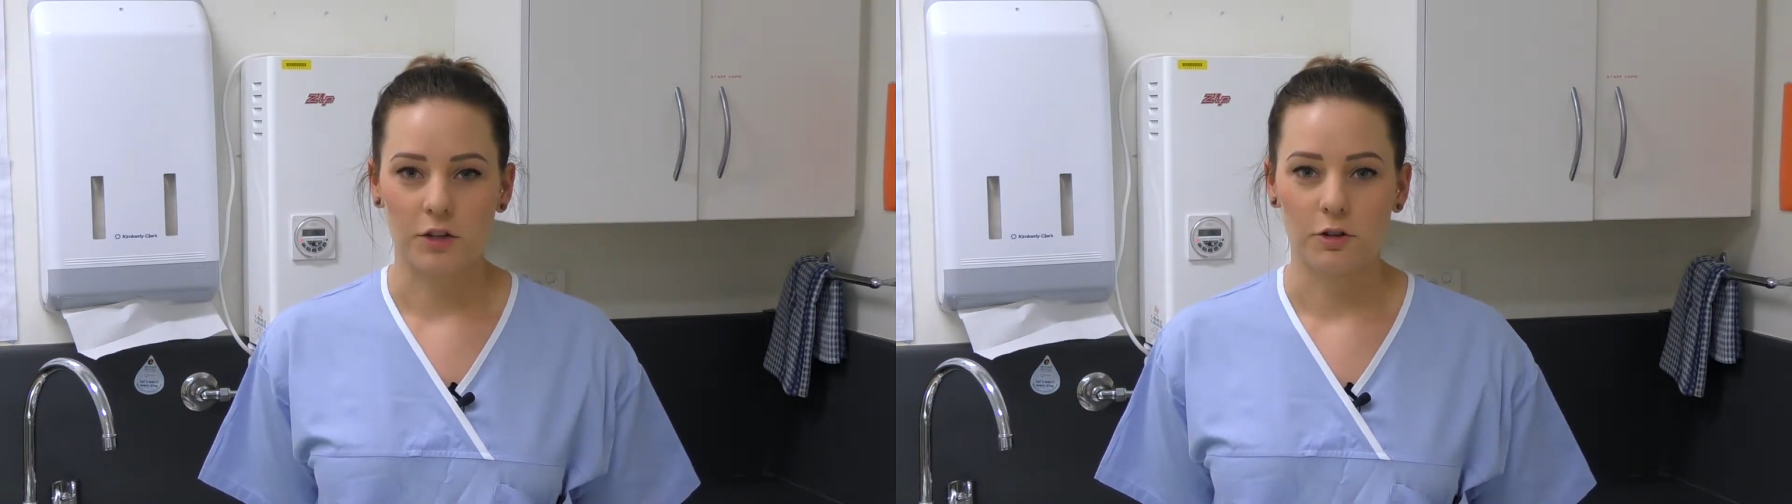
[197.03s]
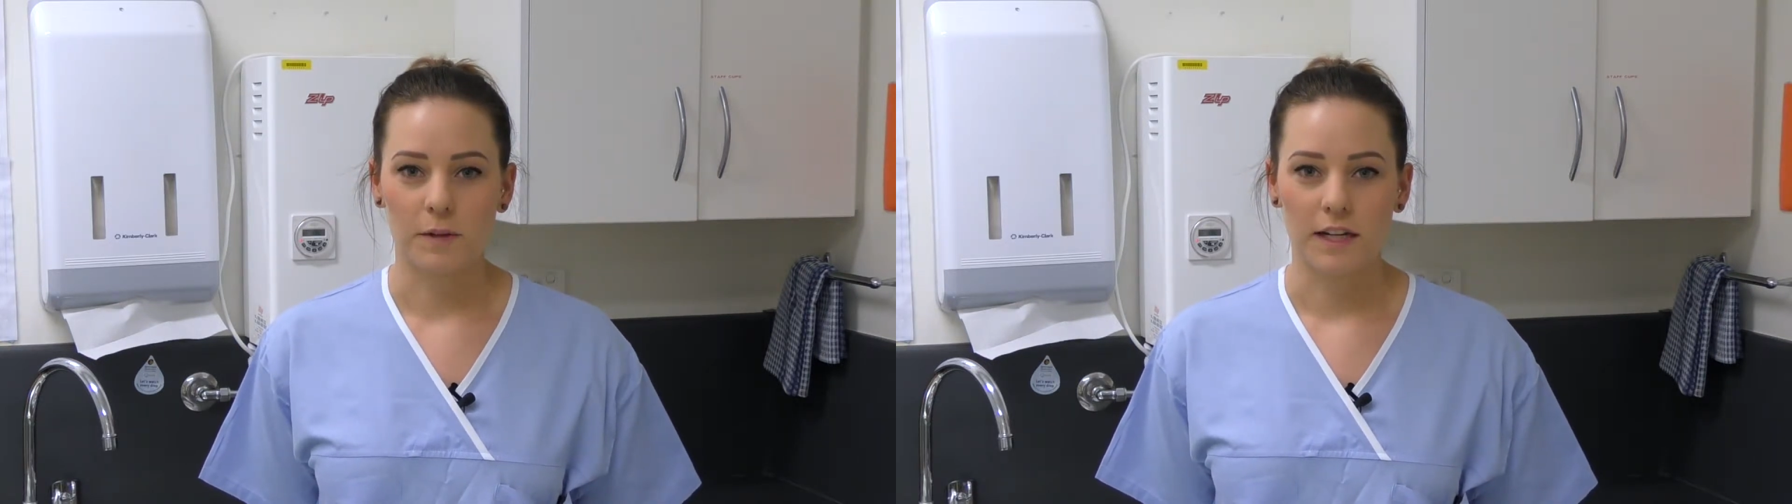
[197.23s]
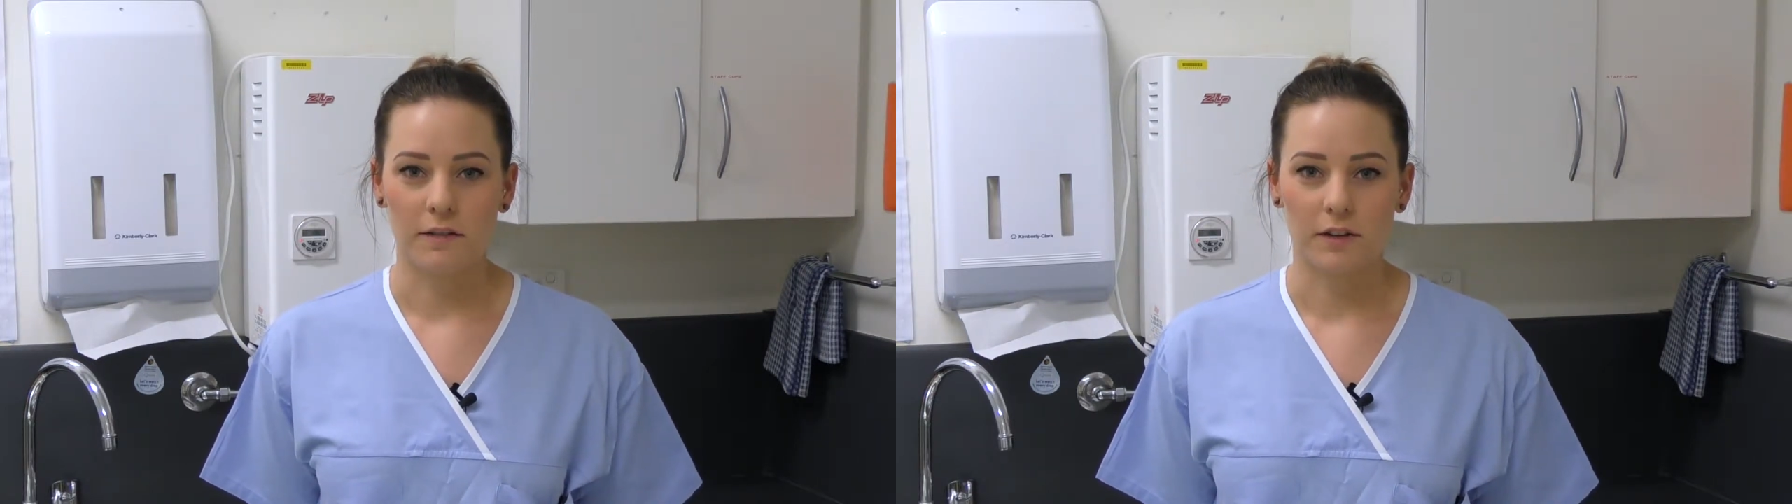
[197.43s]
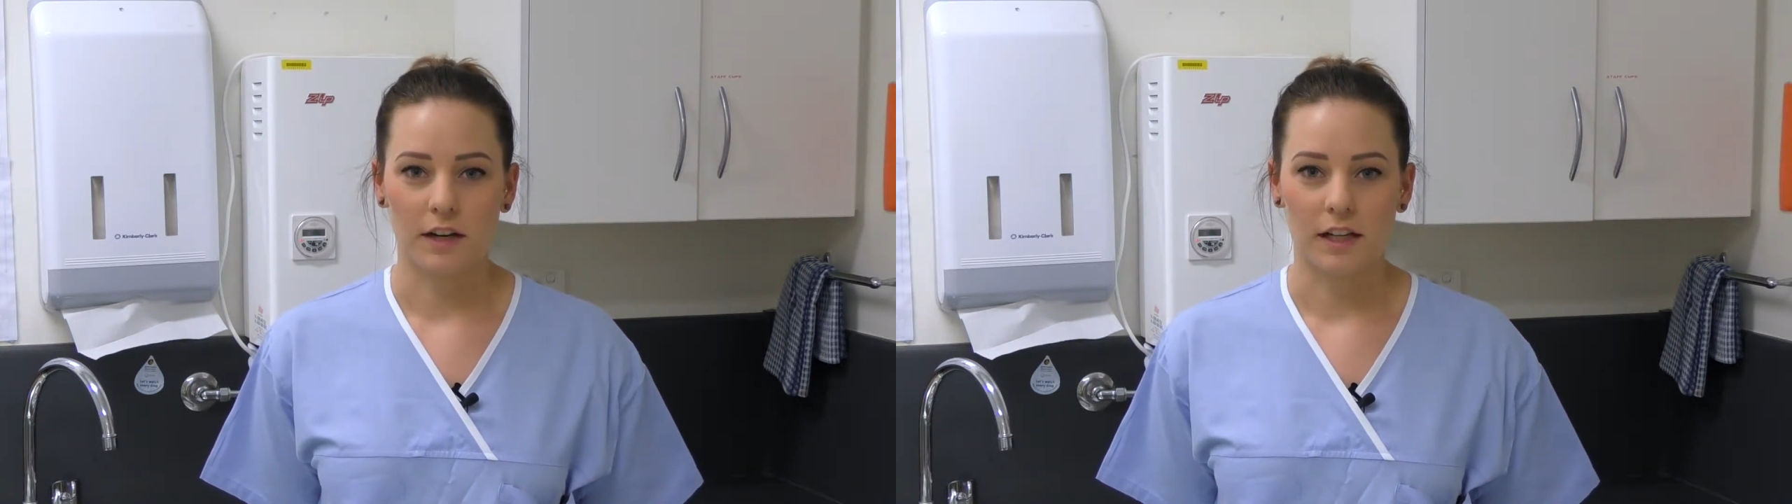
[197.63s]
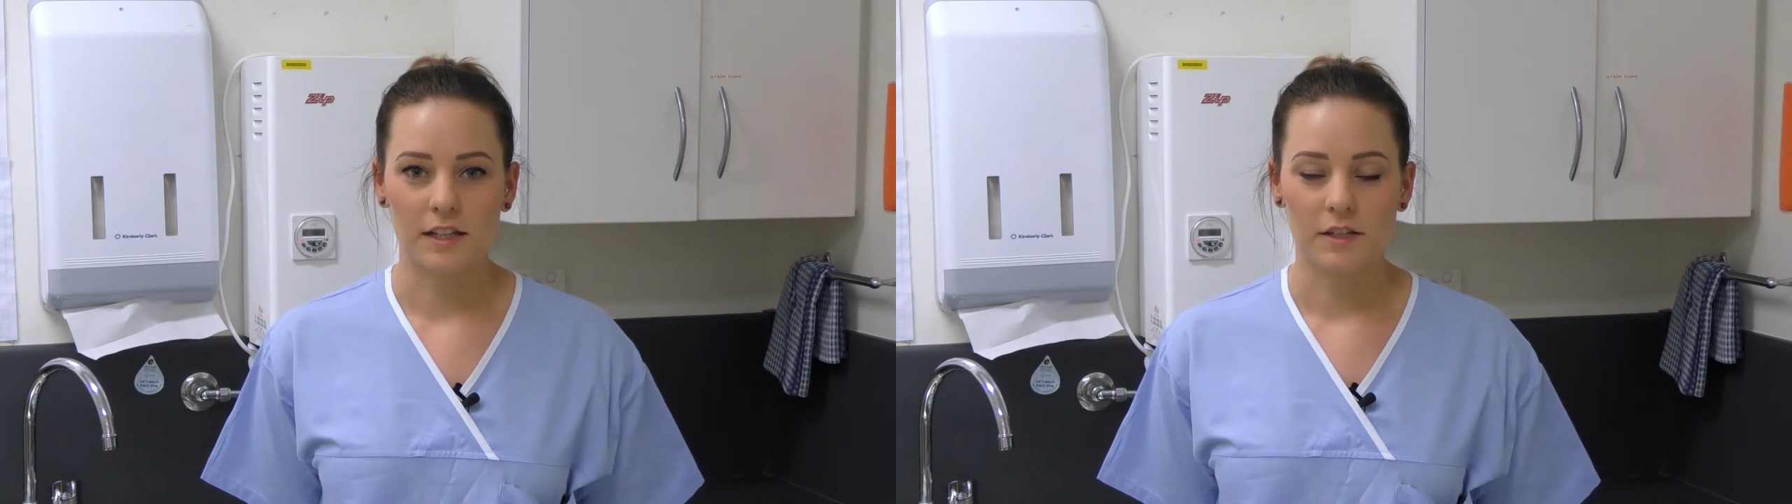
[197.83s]
you will be
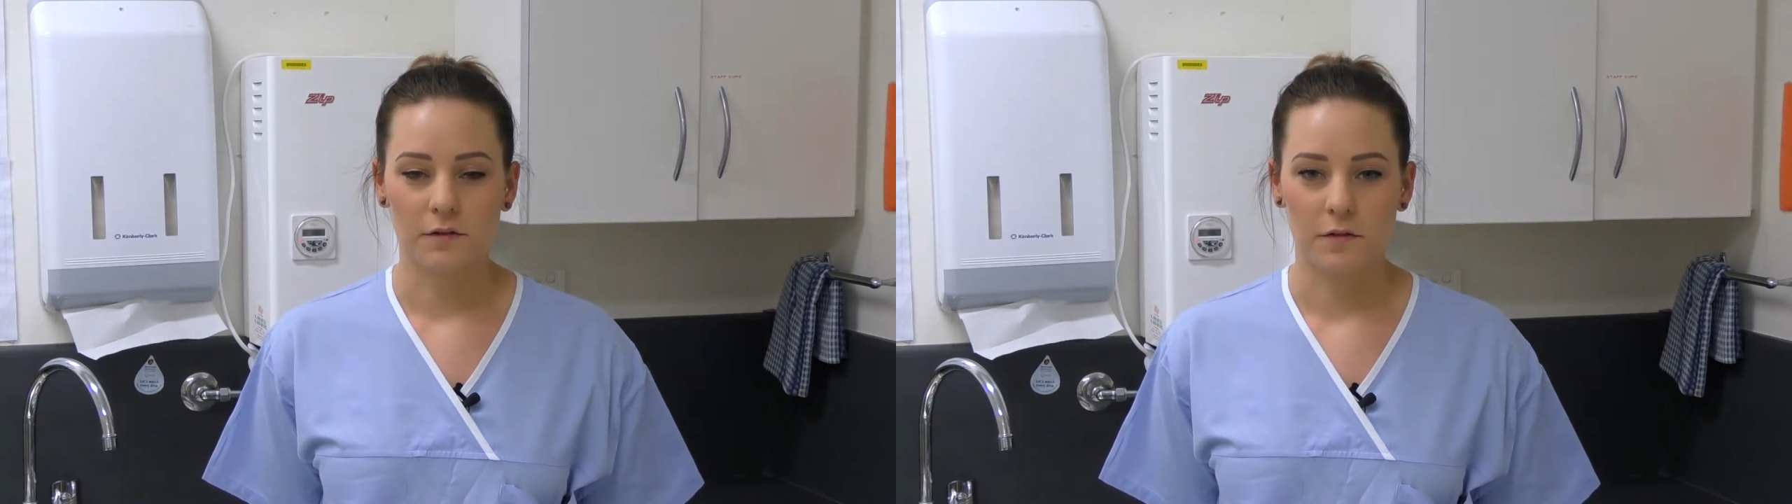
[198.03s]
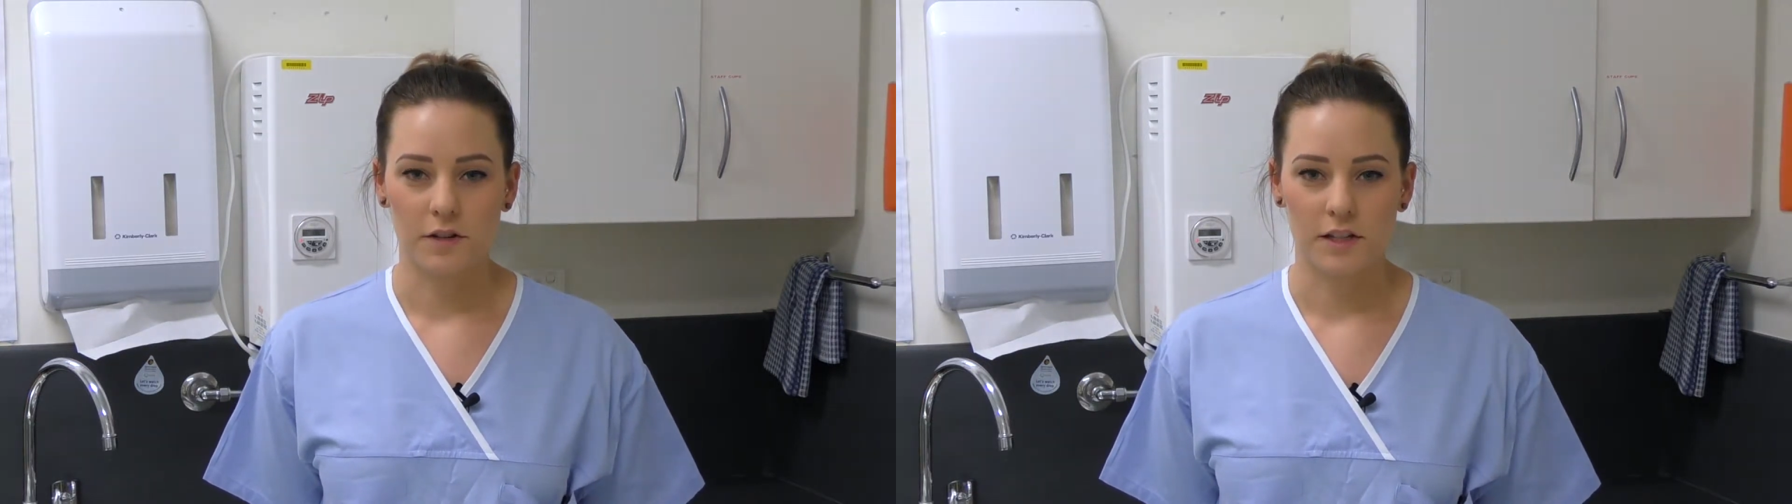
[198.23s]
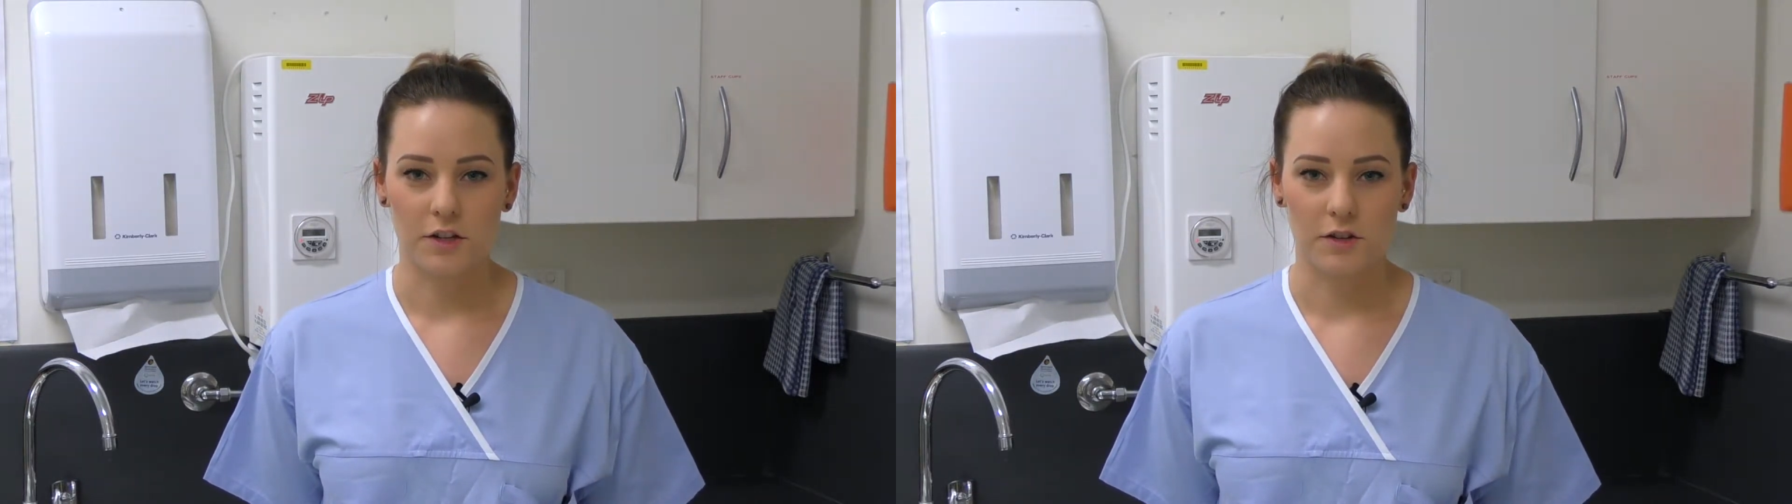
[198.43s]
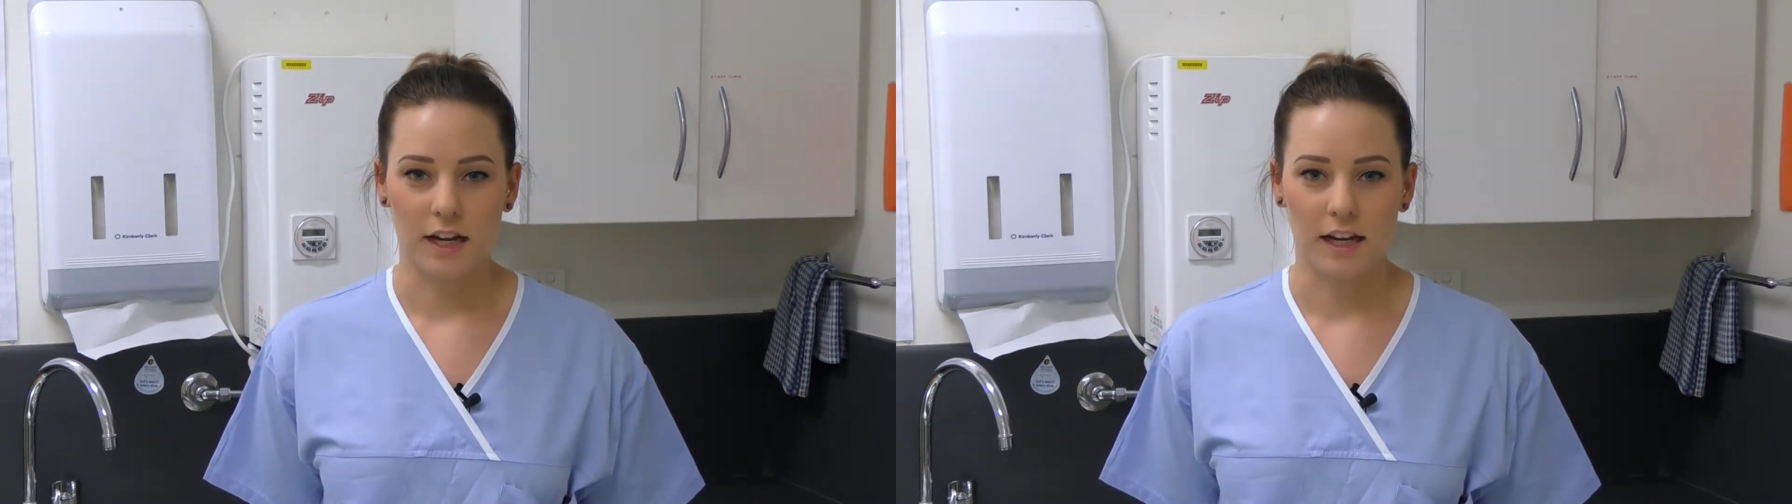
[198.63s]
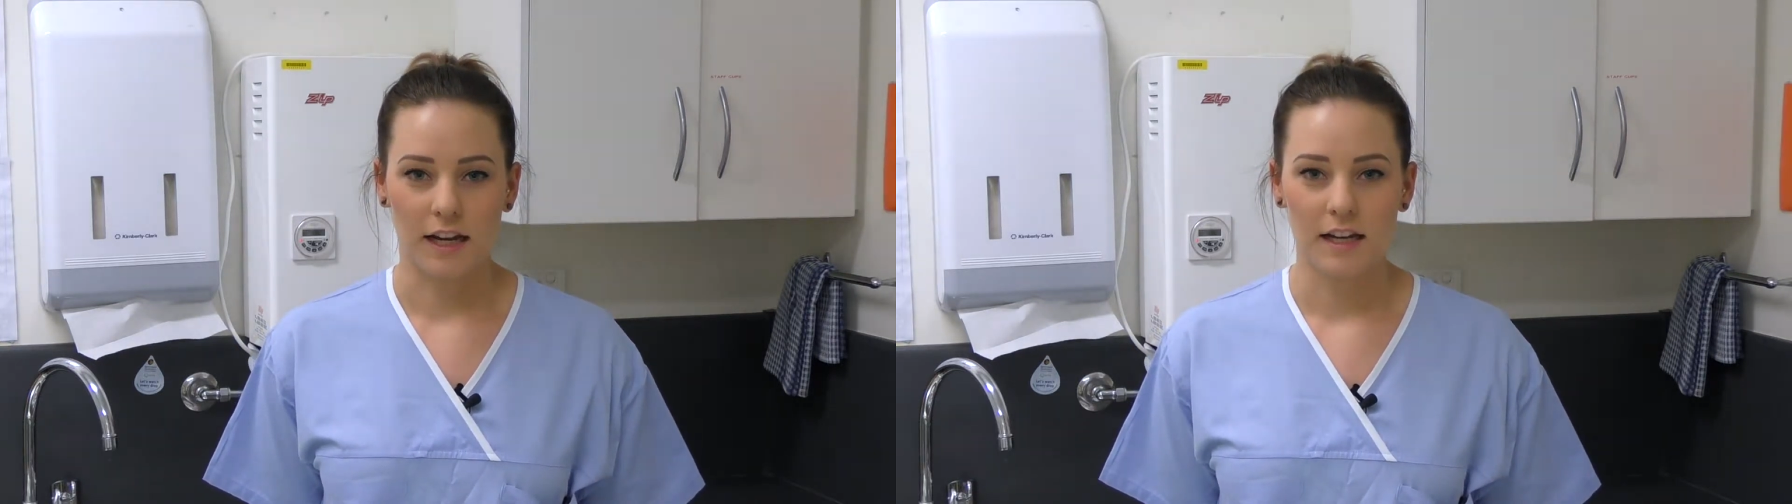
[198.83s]
given a list of foods that you
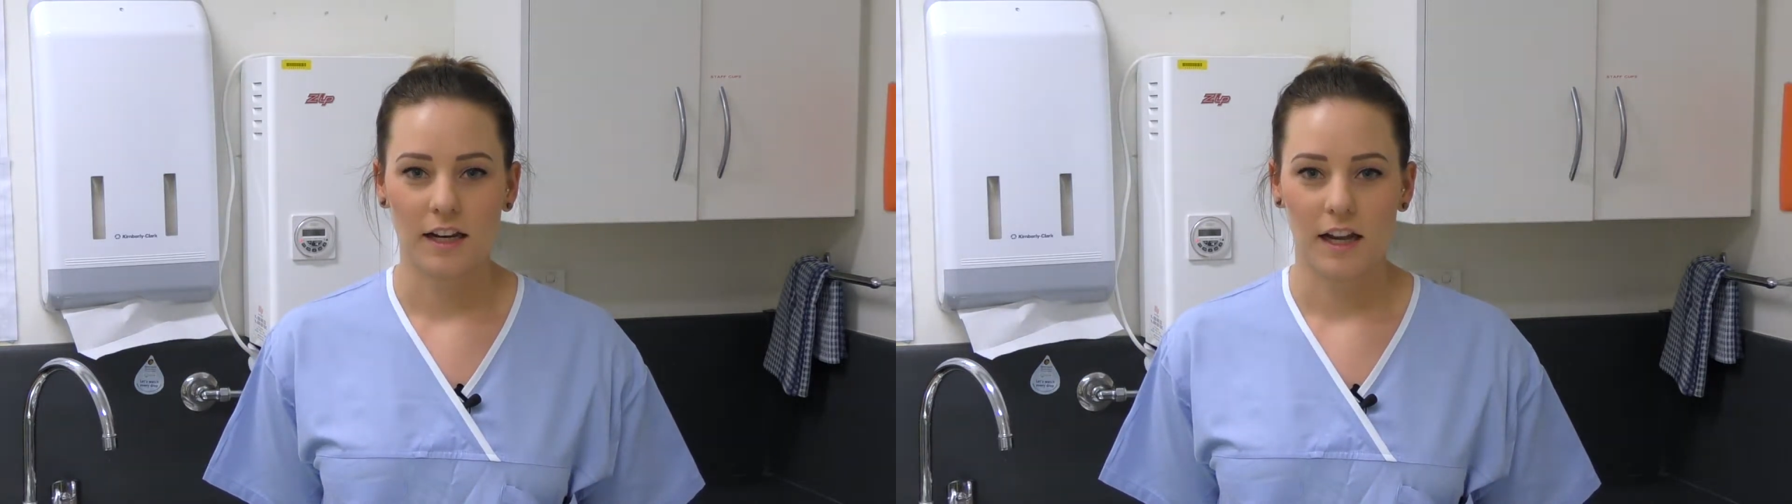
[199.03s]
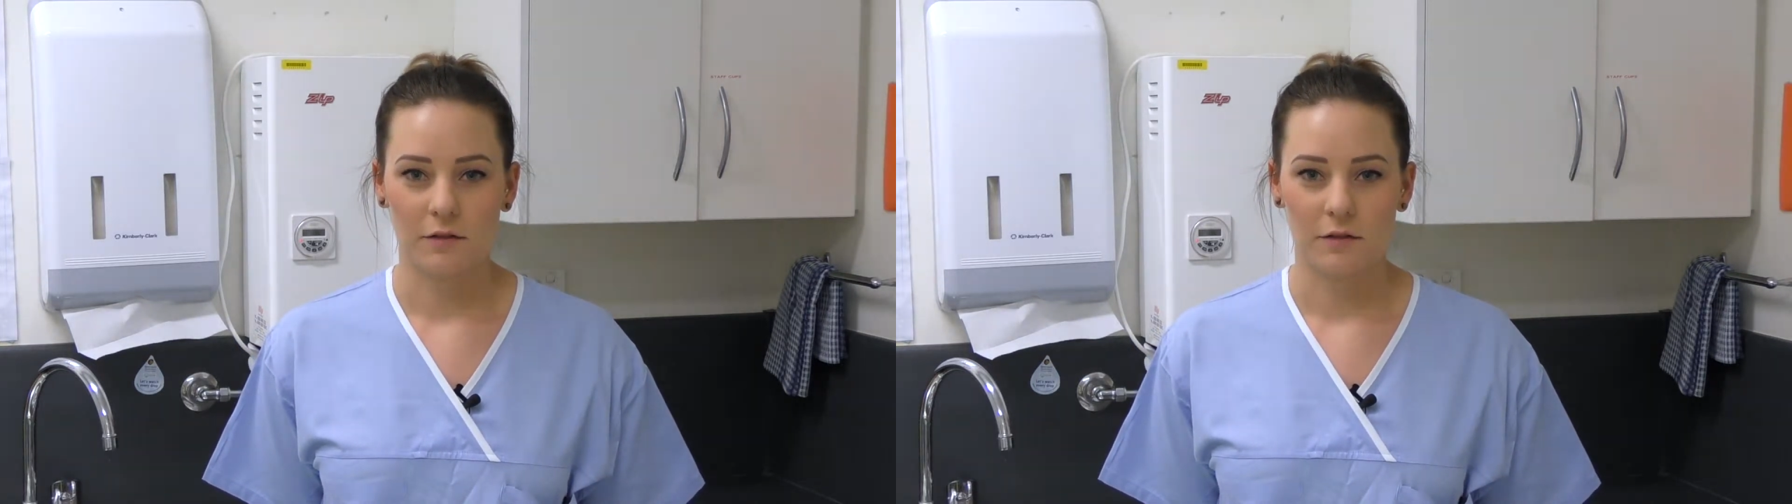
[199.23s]
can eat